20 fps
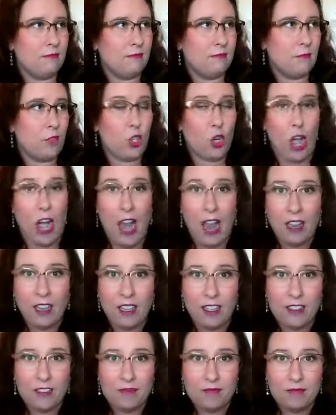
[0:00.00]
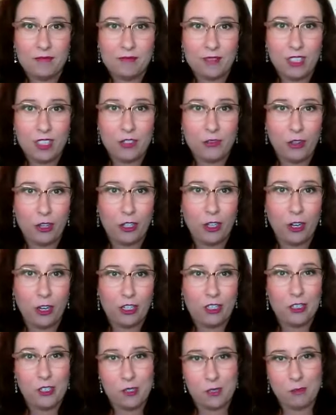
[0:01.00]
track in the front yard
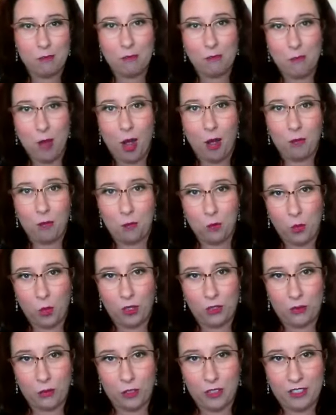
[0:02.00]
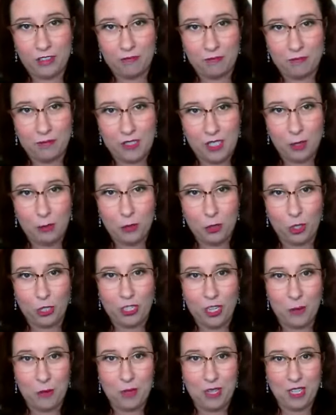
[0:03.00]
because mom worked for a dump truck
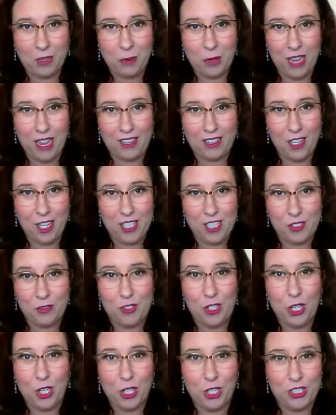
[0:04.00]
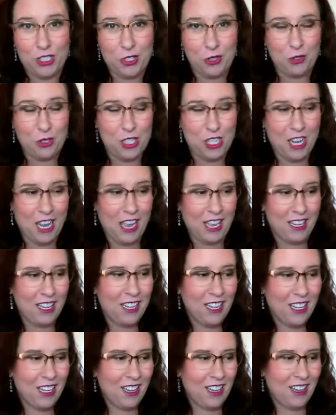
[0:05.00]
company and we had lots of dirt. So she had
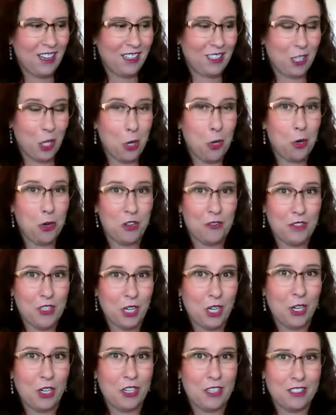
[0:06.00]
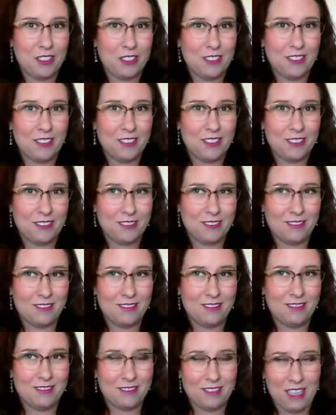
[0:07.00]
a load of dirt.
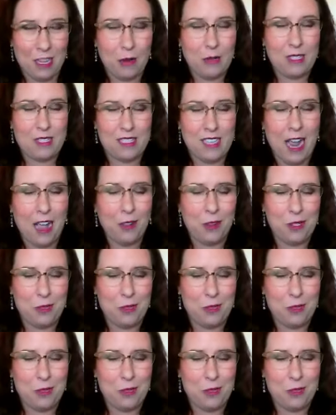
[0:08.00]
That was Tyler's